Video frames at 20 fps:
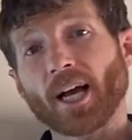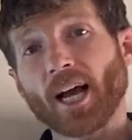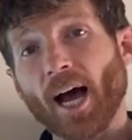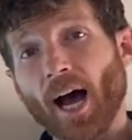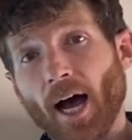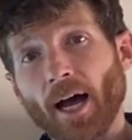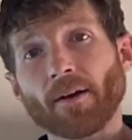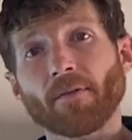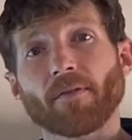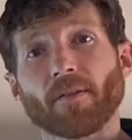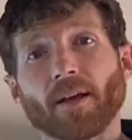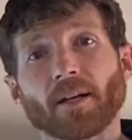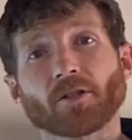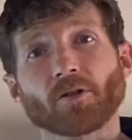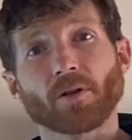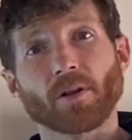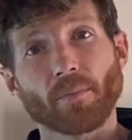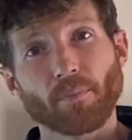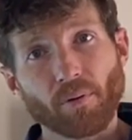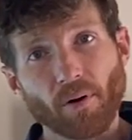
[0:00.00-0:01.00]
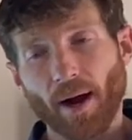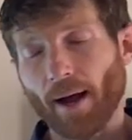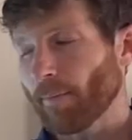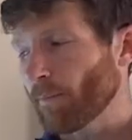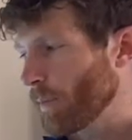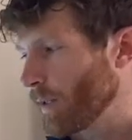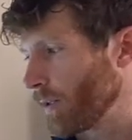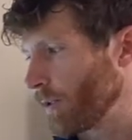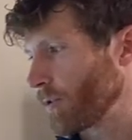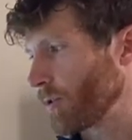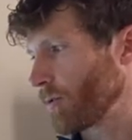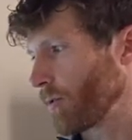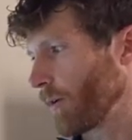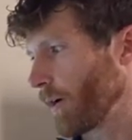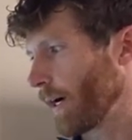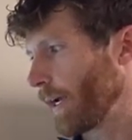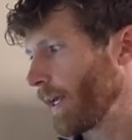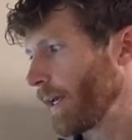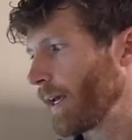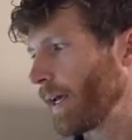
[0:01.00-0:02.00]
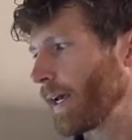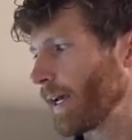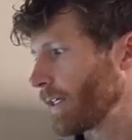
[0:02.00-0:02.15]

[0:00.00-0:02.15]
conflict or the problem in the story